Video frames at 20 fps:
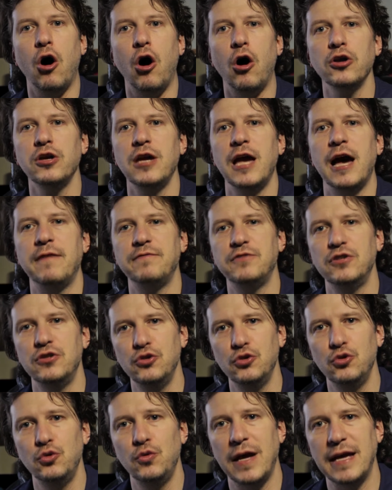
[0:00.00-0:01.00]
all you have to
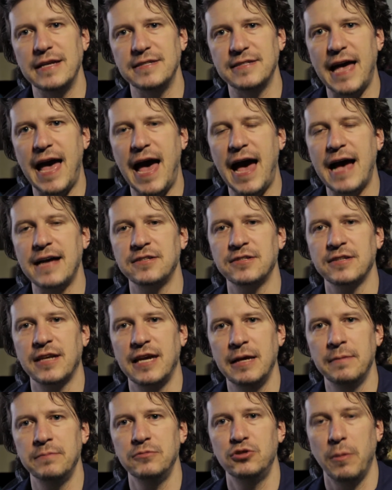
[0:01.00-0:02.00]
do is
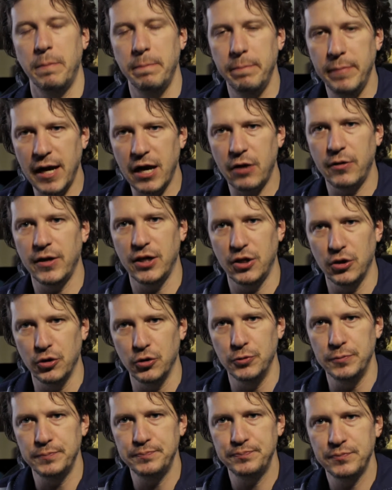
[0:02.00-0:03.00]
ask him to marry
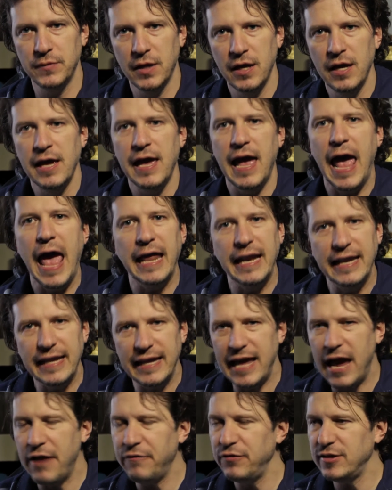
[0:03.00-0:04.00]
you, and
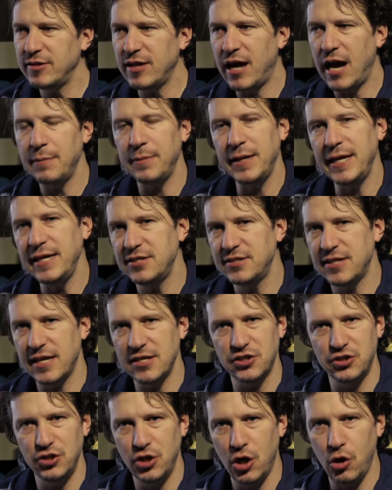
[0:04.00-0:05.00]
every time he
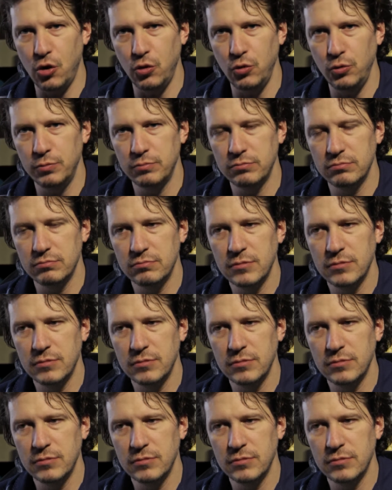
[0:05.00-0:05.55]
says no,